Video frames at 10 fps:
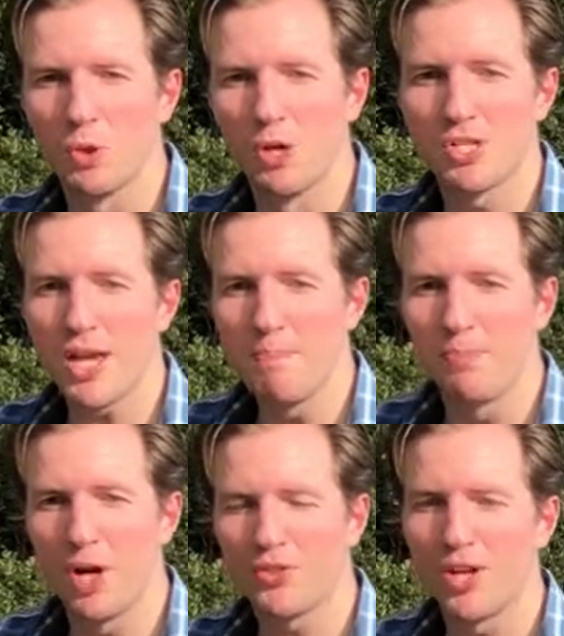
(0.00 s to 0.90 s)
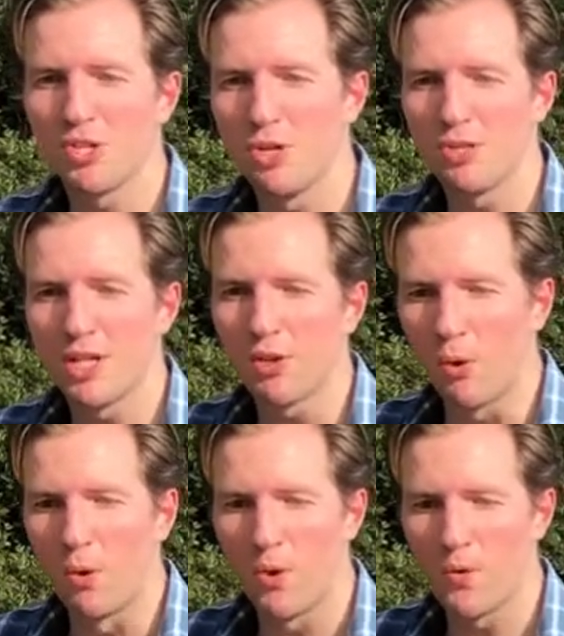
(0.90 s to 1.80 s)
course, a birthday suit it
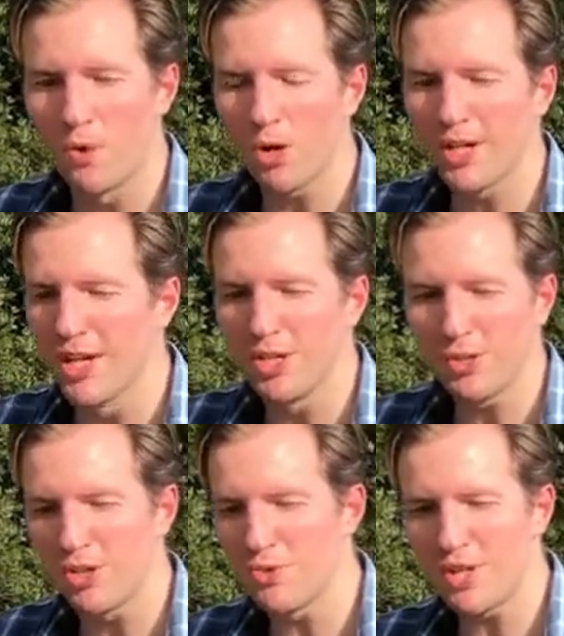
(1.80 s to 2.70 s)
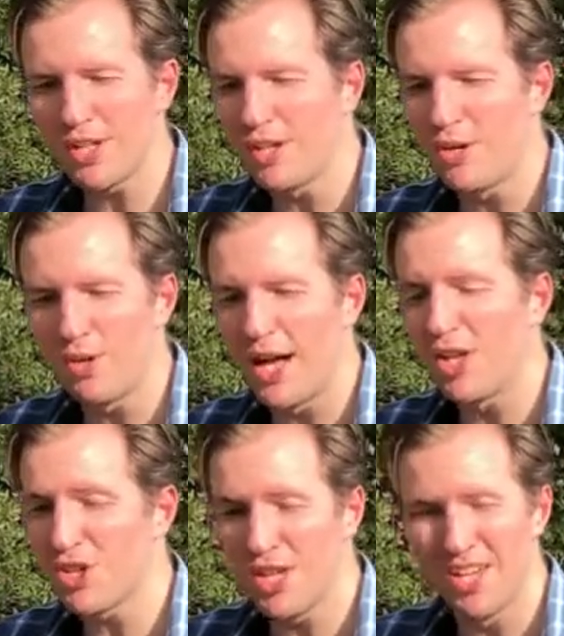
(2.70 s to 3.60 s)
or rock it. You can drink,
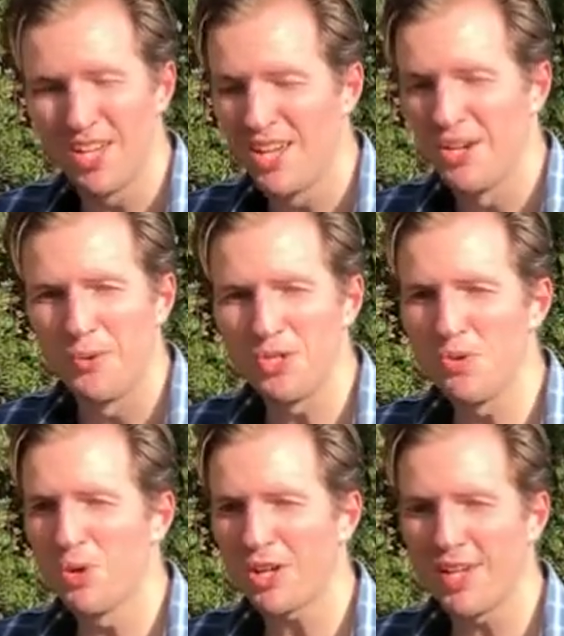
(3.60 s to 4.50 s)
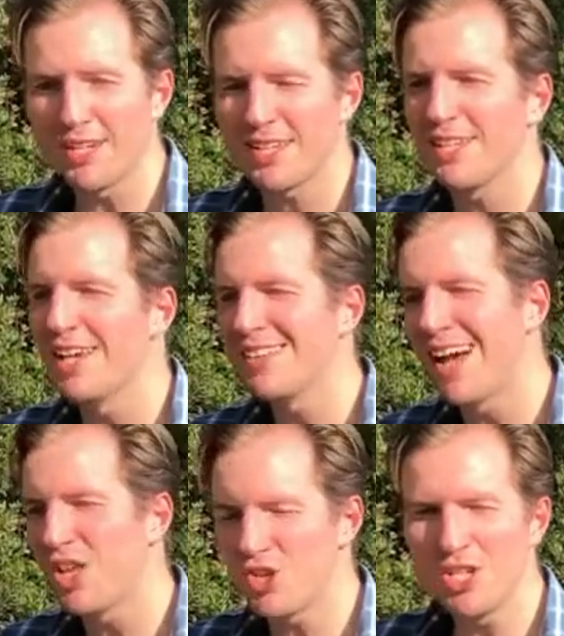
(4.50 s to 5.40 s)
actually, when you rock it, it
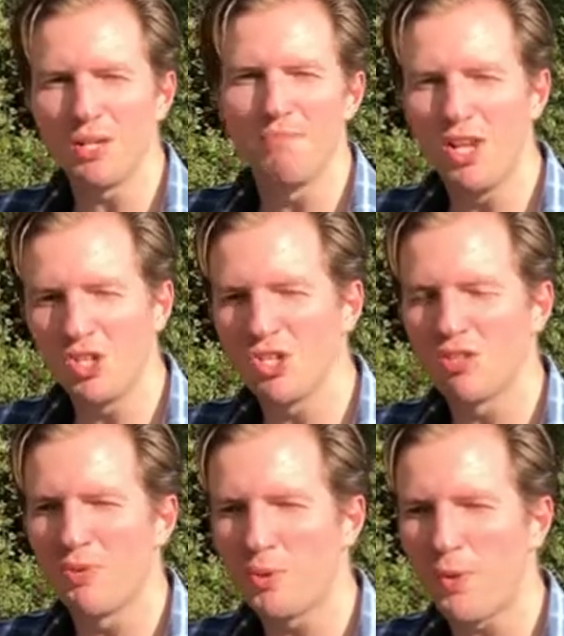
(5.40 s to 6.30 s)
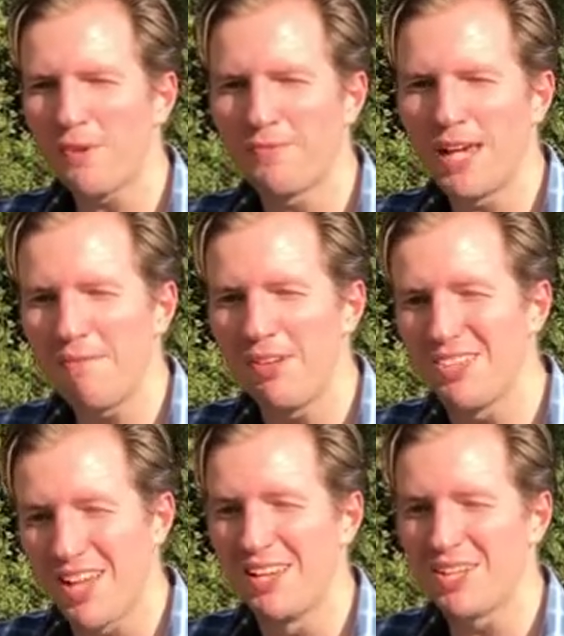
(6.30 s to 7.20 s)
actually diminishes the red wine
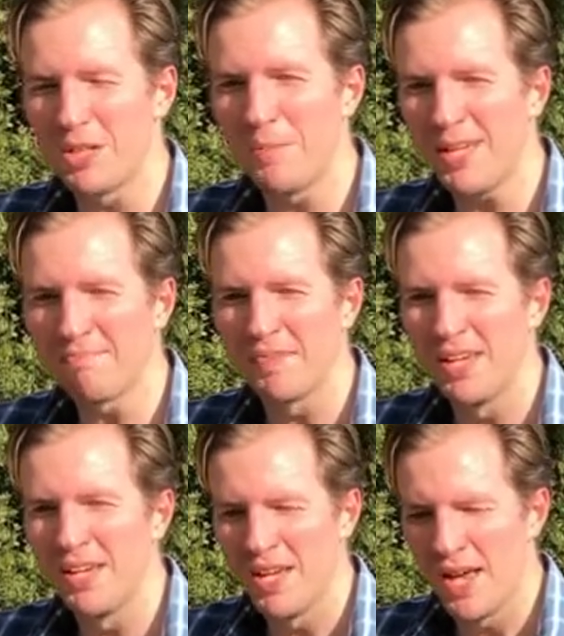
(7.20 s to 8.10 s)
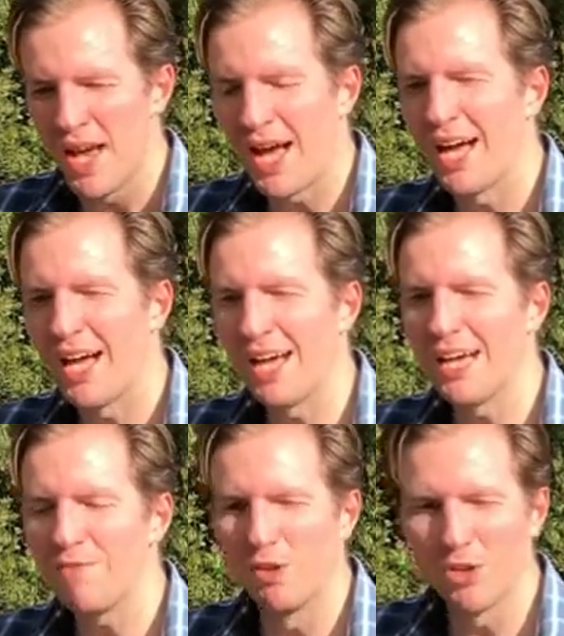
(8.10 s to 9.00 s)
flavors a little bit.
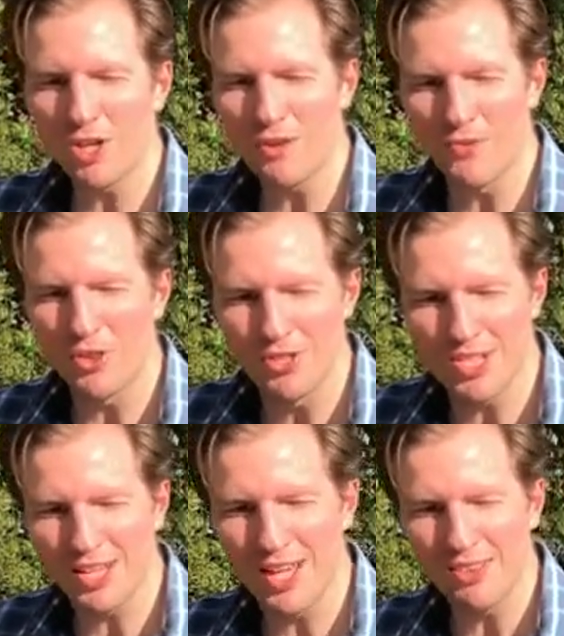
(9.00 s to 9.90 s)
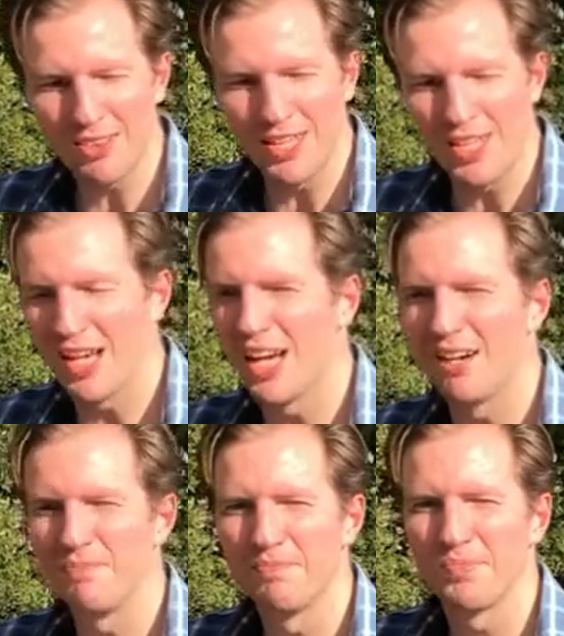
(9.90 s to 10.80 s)
If you're looking to get
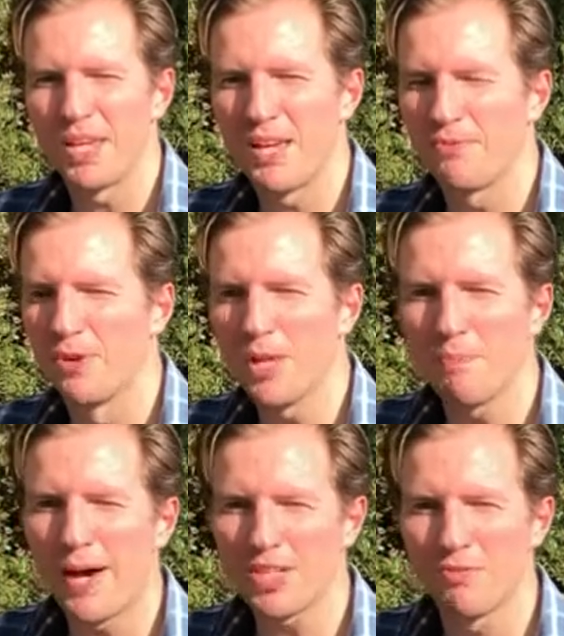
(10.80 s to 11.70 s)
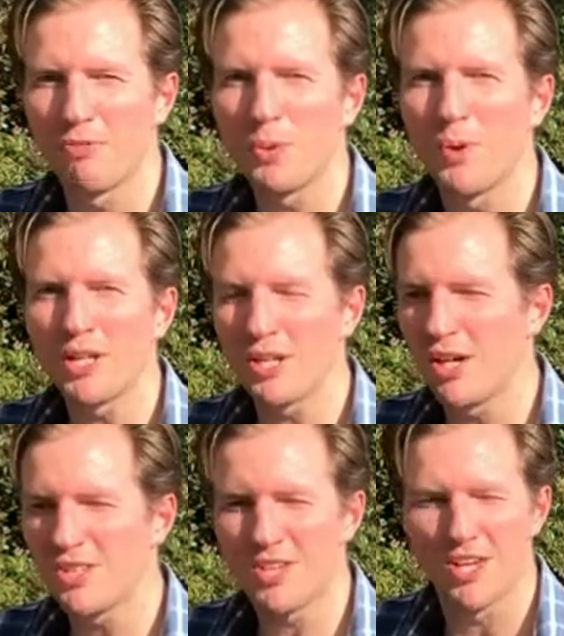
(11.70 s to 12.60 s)
the full impact of the red wine
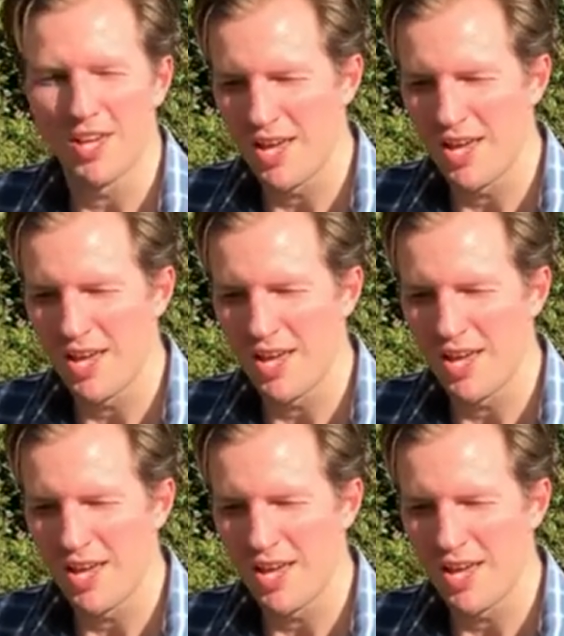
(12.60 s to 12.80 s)
cask,